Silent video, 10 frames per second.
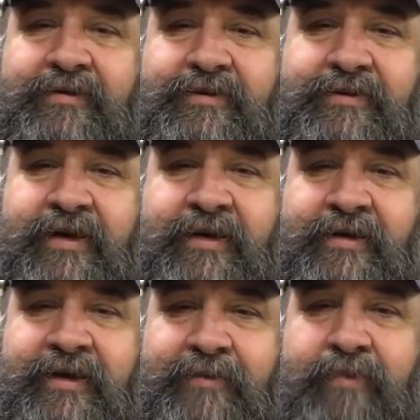You just kind
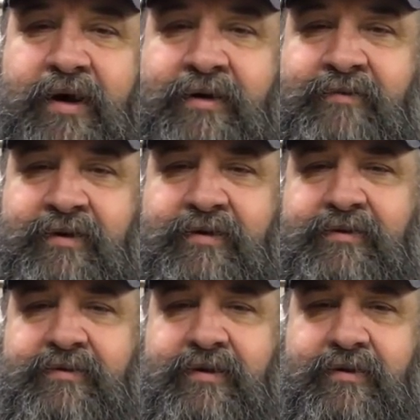of kick back and
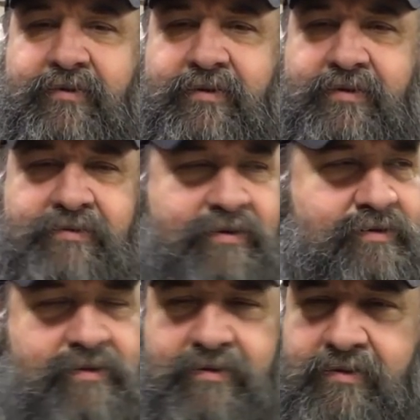it's like,
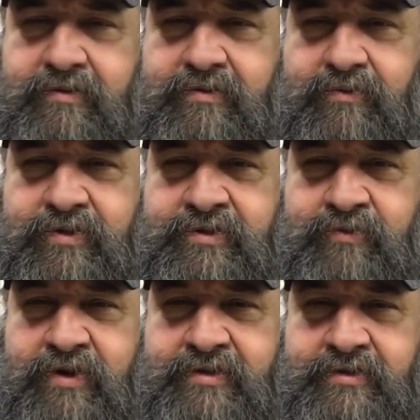it's worse
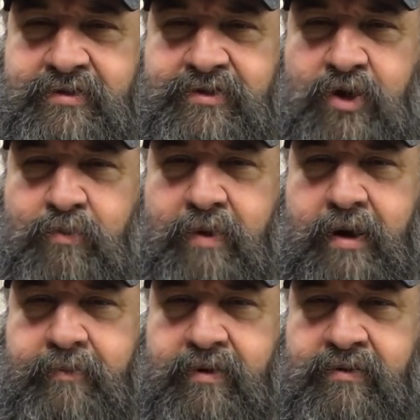than watching a soap
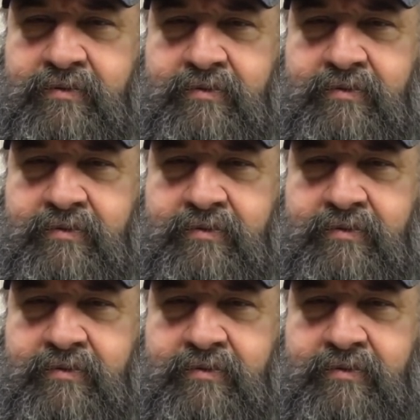opera.